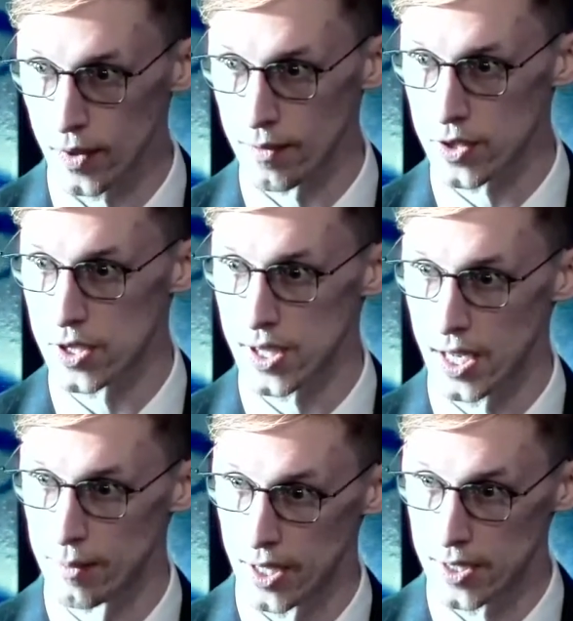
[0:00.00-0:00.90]
for
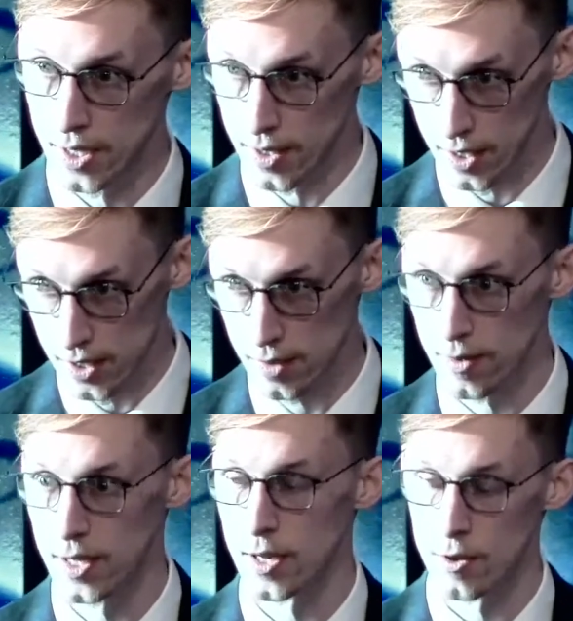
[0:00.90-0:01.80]
sustainability,
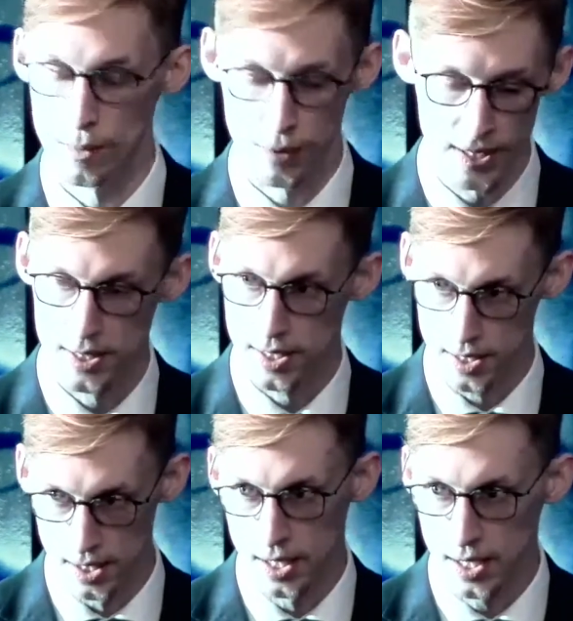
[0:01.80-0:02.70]
33 that operated at
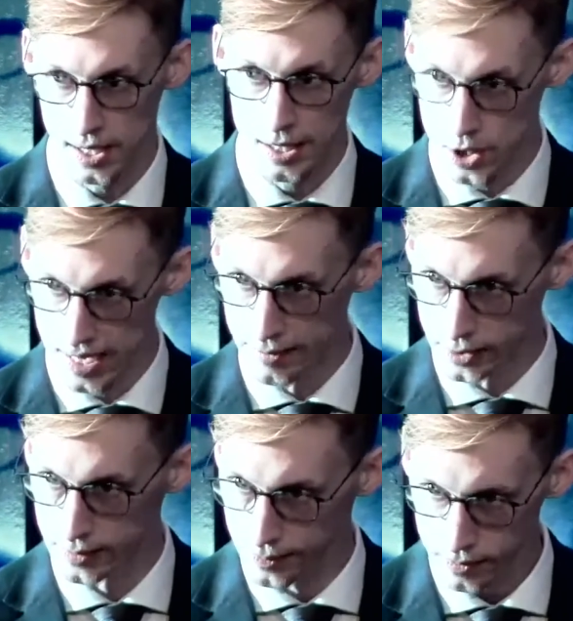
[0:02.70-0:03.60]
each level.